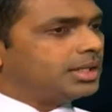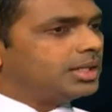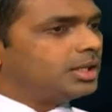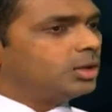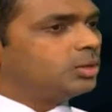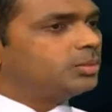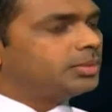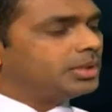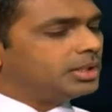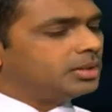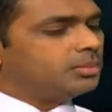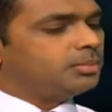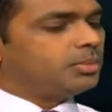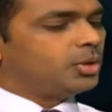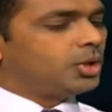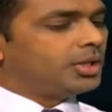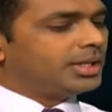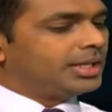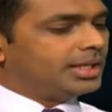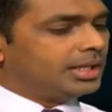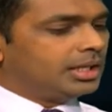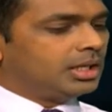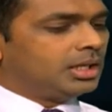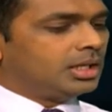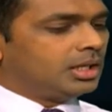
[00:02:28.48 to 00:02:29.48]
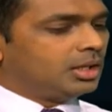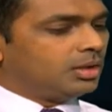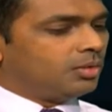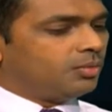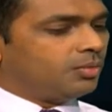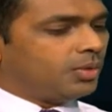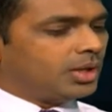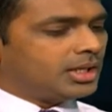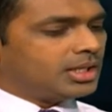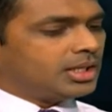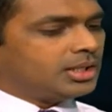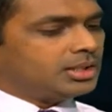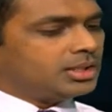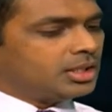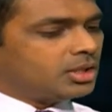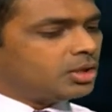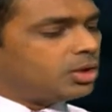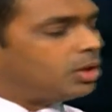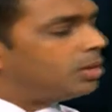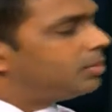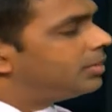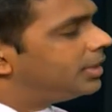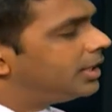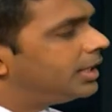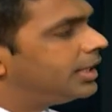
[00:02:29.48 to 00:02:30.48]
human body, what are the
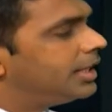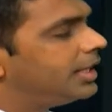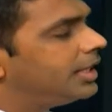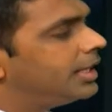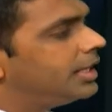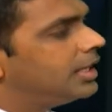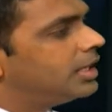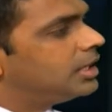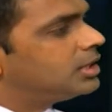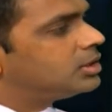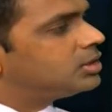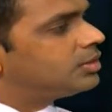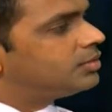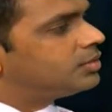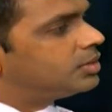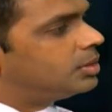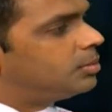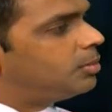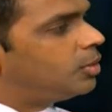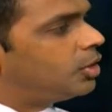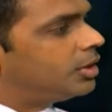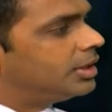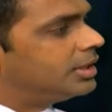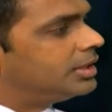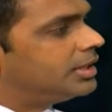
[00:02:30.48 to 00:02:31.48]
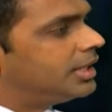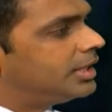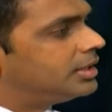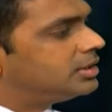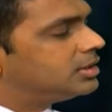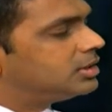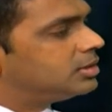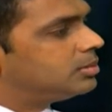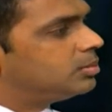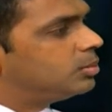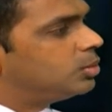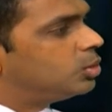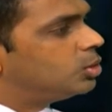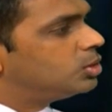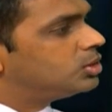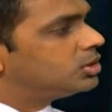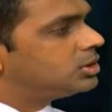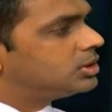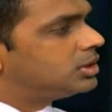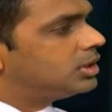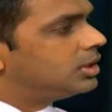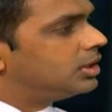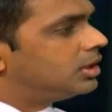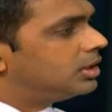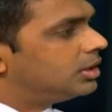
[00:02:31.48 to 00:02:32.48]
common areas of the body that's
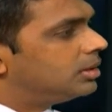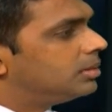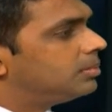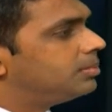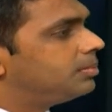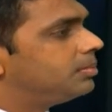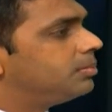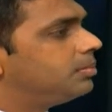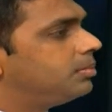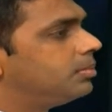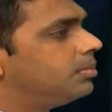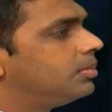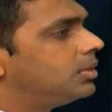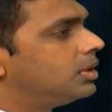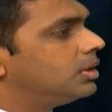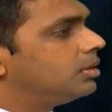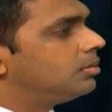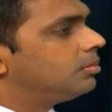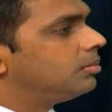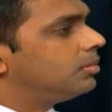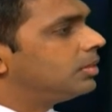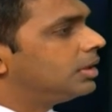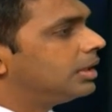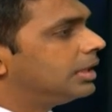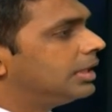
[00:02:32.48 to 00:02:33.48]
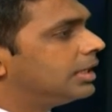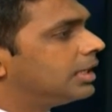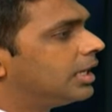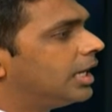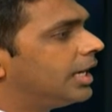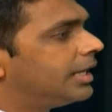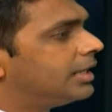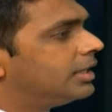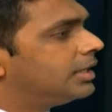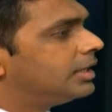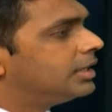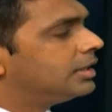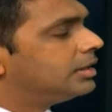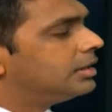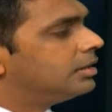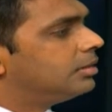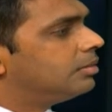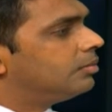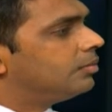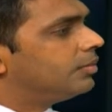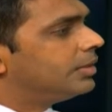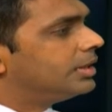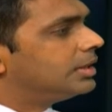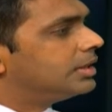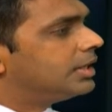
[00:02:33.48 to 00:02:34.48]
most in line
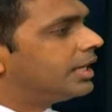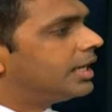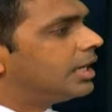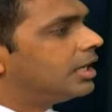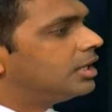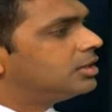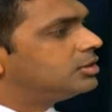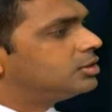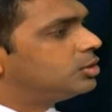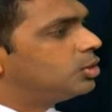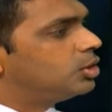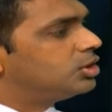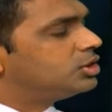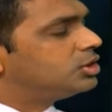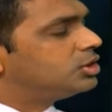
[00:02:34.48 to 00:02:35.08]
with regards to